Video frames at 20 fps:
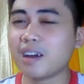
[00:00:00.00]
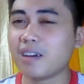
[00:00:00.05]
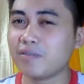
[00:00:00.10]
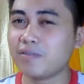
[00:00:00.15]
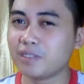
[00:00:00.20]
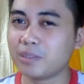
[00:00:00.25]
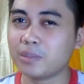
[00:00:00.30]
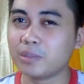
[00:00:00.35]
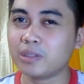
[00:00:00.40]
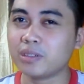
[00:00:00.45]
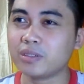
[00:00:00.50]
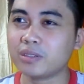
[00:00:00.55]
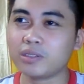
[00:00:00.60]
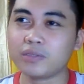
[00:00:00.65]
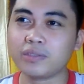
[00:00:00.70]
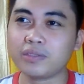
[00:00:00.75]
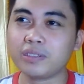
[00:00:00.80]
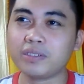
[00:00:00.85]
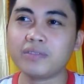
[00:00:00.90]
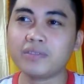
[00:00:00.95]
comfortable,
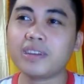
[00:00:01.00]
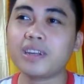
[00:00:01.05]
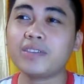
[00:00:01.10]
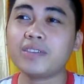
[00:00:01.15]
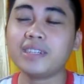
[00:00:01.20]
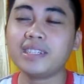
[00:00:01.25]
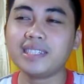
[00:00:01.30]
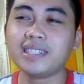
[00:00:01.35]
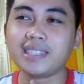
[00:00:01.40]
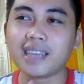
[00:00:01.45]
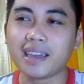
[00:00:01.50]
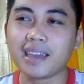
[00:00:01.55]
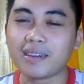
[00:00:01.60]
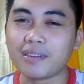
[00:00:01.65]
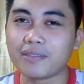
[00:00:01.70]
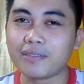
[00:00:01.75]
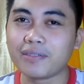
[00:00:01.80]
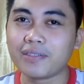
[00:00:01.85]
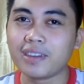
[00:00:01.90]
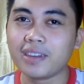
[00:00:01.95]
to feel very
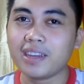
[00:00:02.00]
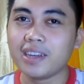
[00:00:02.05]
safe,